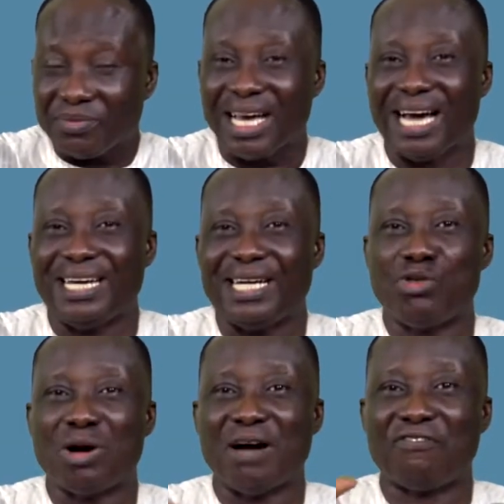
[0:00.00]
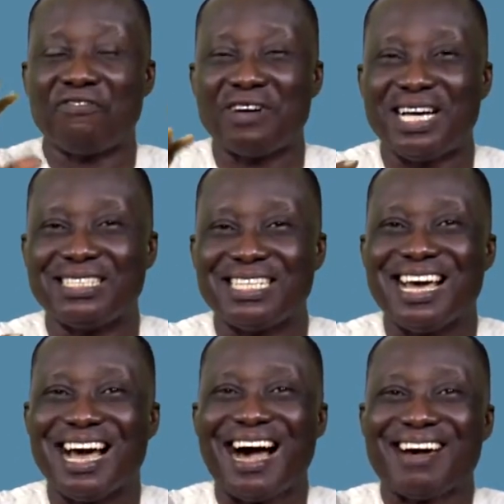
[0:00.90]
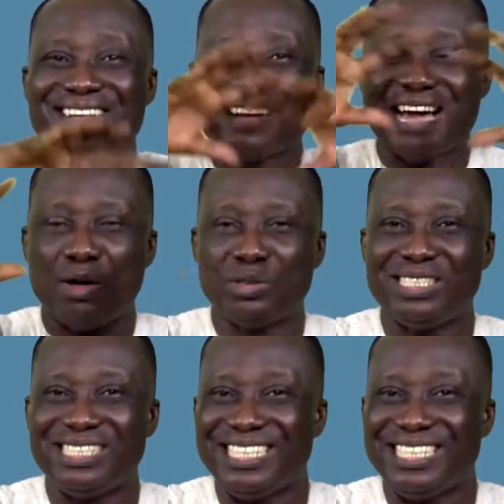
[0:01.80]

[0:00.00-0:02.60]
and then you have fat around the